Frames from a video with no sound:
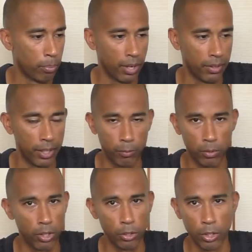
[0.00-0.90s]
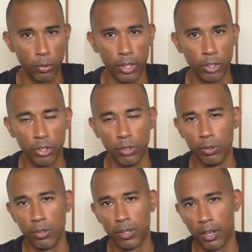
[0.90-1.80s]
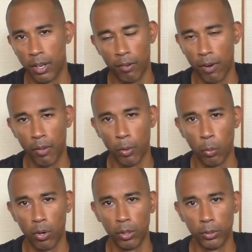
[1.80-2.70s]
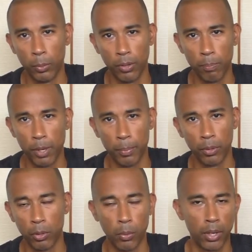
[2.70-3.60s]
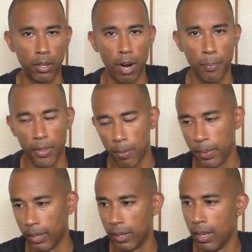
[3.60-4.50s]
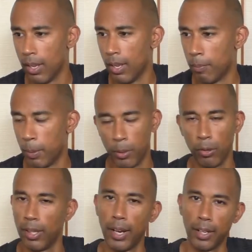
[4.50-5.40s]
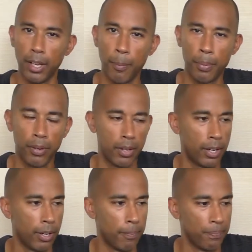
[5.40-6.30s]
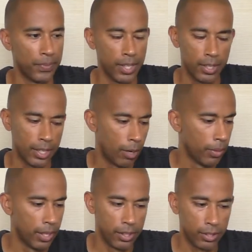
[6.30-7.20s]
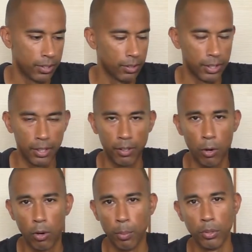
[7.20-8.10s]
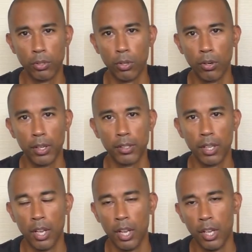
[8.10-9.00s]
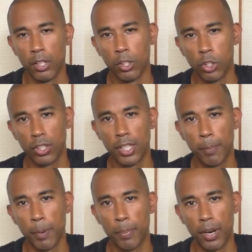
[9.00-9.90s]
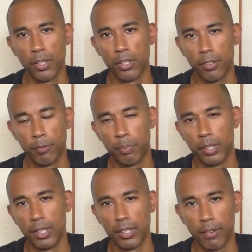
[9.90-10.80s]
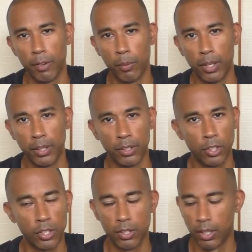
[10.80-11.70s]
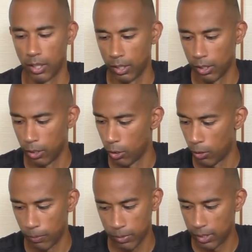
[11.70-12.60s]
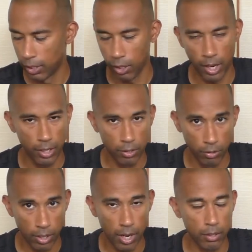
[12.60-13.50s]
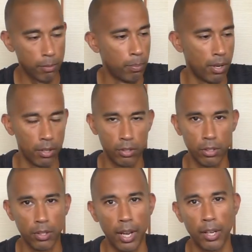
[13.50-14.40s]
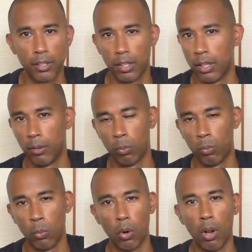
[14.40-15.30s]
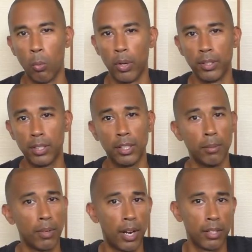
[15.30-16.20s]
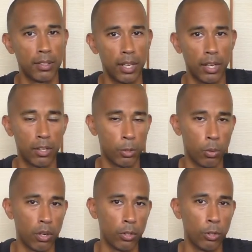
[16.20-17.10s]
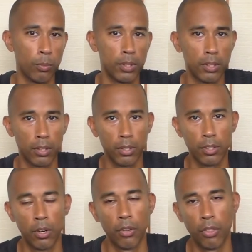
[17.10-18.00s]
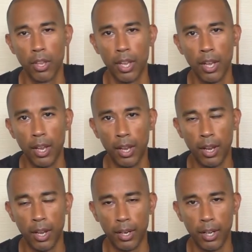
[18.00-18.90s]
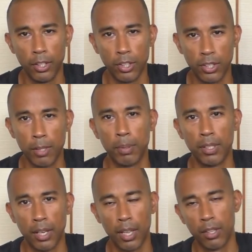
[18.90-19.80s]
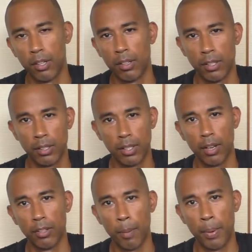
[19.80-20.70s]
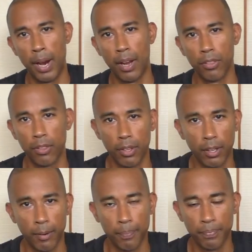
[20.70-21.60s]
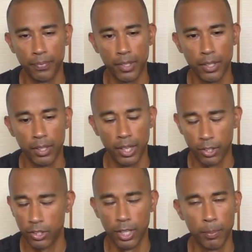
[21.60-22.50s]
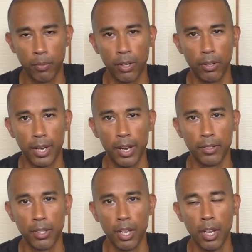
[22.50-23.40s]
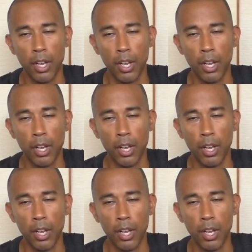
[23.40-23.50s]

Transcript: pray that there's no issues around the world with people who want to cop them and people who are lining up. Now and then you still hear horrible stories. So just keep it positive, please, everyone. Just, sneakerheads unite, ballers unite. We're all one team, I say, because we're all humans on this earth. And just keep it together and stay on that path. And, just keep it real, guys.